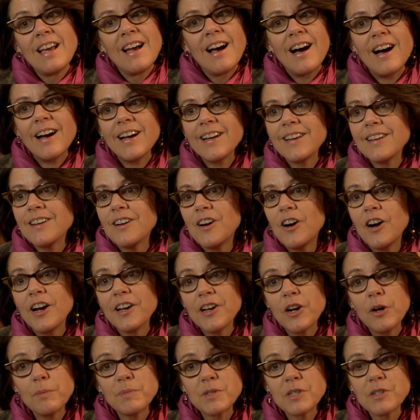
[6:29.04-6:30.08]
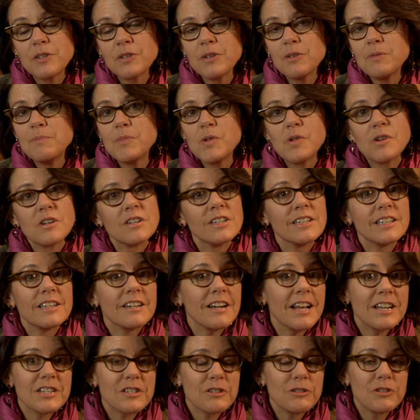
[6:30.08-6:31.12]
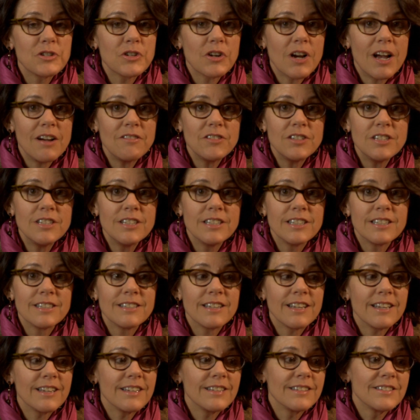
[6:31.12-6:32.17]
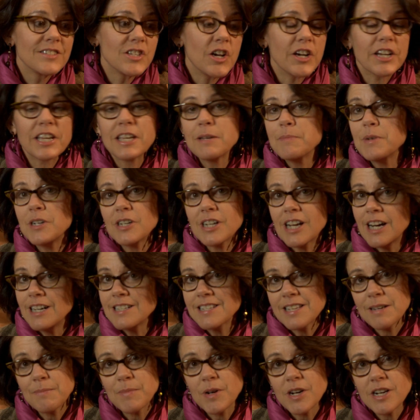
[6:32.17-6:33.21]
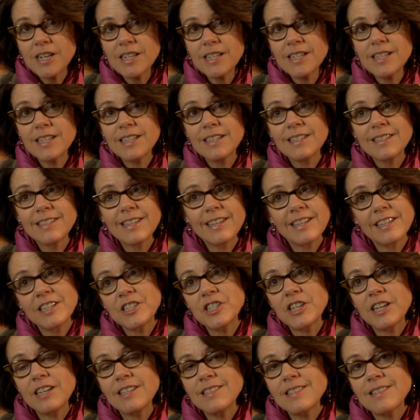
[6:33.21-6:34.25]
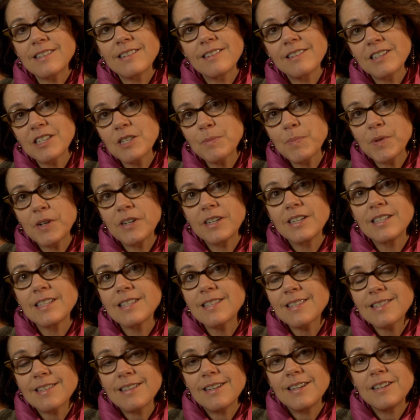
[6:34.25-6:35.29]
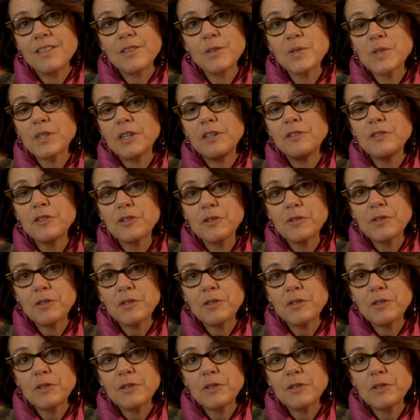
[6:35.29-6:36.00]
I hope to do more international travel and talking about content marketing and getting a chance to experience those cultures